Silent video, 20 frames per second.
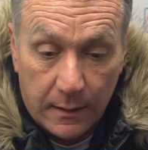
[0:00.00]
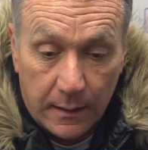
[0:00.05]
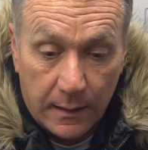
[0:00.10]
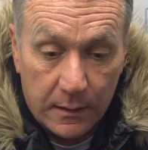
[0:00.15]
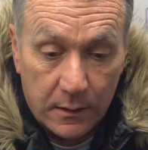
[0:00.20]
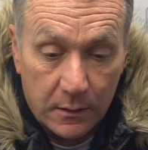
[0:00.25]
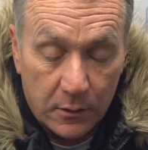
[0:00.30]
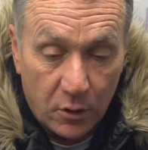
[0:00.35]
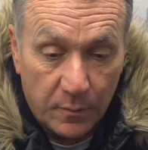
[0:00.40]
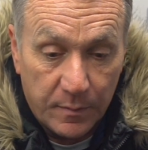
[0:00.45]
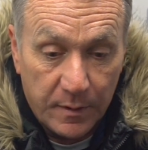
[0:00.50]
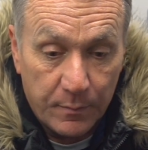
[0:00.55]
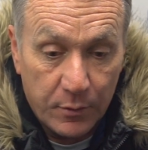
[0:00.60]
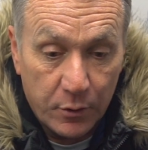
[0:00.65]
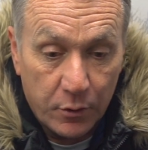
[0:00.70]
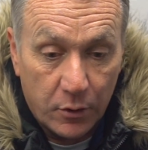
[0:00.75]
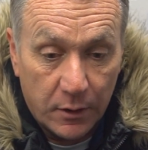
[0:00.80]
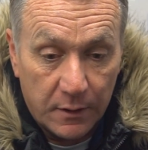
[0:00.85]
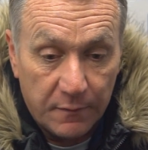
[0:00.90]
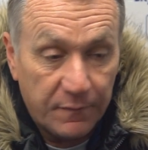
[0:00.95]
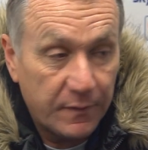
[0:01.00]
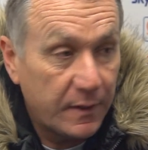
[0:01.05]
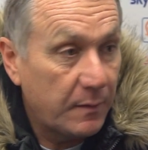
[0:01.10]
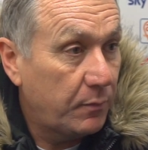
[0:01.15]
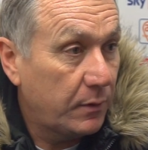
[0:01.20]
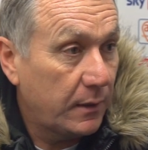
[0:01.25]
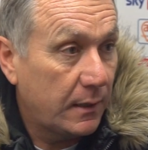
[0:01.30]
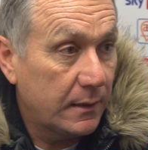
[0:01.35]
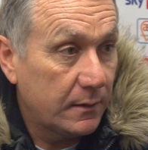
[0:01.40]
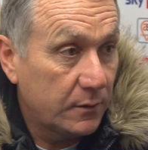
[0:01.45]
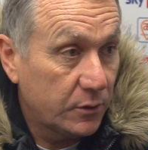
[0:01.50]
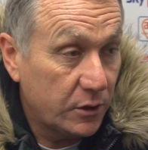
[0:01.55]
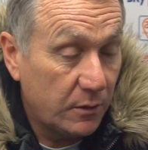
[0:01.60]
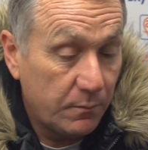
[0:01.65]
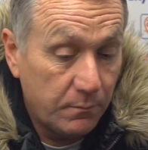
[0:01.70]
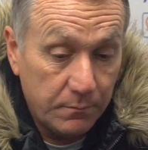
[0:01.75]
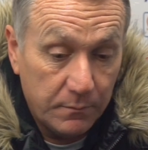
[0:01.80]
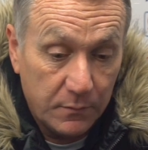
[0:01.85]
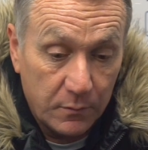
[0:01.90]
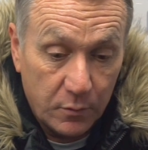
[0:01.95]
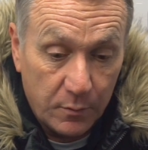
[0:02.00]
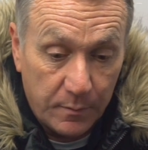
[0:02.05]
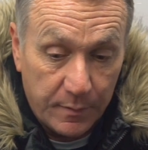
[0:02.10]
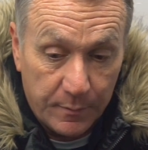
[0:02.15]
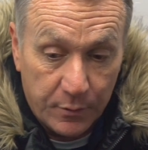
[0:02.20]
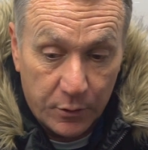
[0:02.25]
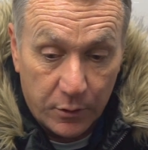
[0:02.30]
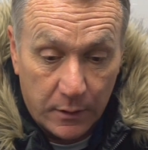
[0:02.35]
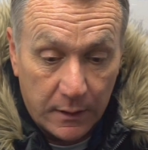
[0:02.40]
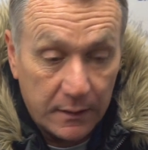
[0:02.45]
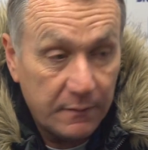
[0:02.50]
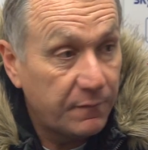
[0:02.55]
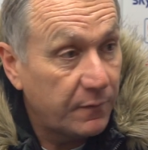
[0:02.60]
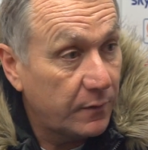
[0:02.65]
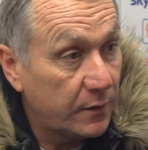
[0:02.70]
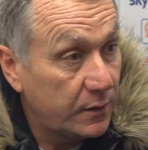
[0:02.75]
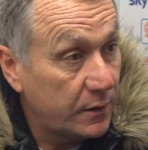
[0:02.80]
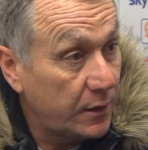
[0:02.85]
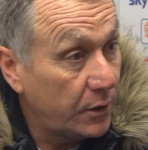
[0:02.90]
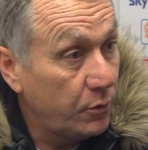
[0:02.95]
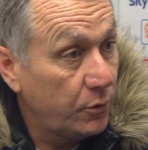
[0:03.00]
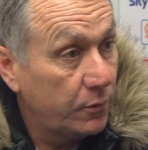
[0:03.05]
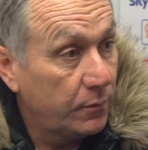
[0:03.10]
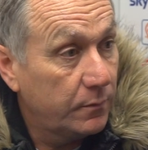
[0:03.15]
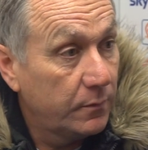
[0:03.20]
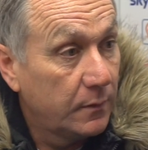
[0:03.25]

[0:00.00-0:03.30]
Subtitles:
And they'll all be brought in for a plan. Some will be brought in for the now.